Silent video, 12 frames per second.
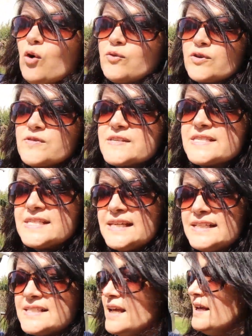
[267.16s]
over the
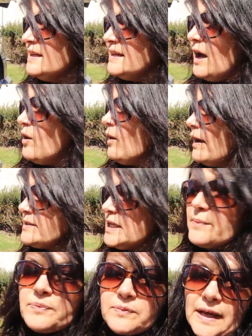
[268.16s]
seat. Now,
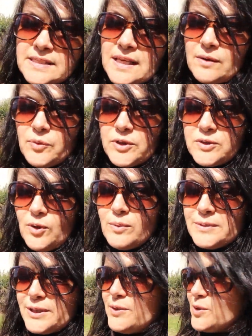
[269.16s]
yes, I would
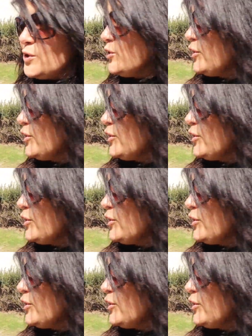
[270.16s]
normally use a